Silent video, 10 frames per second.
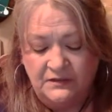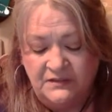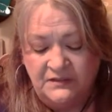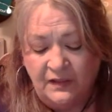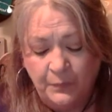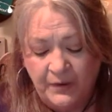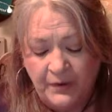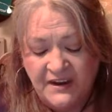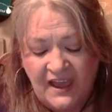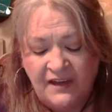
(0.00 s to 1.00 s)

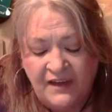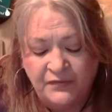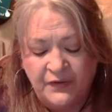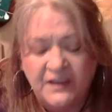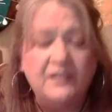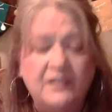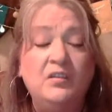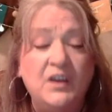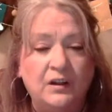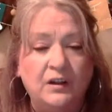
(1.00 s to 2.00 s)
Celebrate every
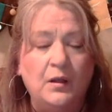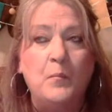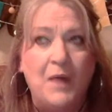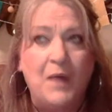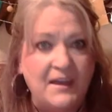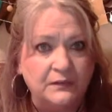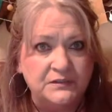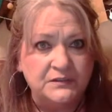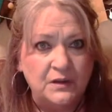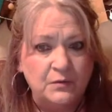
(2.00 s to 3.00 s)
little
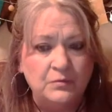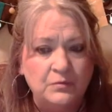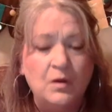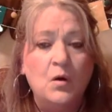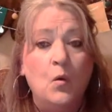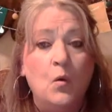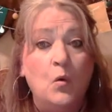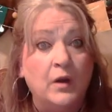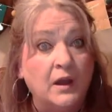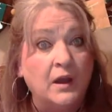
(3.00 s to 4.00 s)
milestone
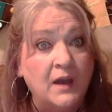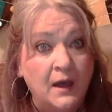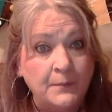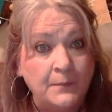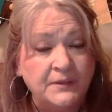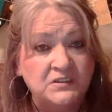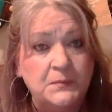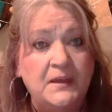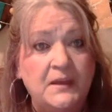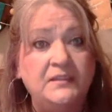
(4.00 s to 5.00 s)
or
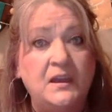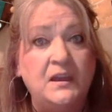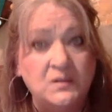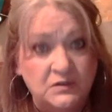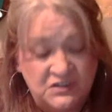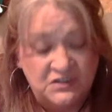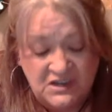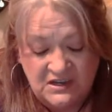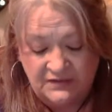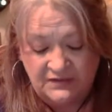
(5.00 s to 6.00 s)
accomplishment that you
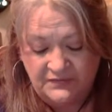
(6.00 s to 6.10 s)
achieve.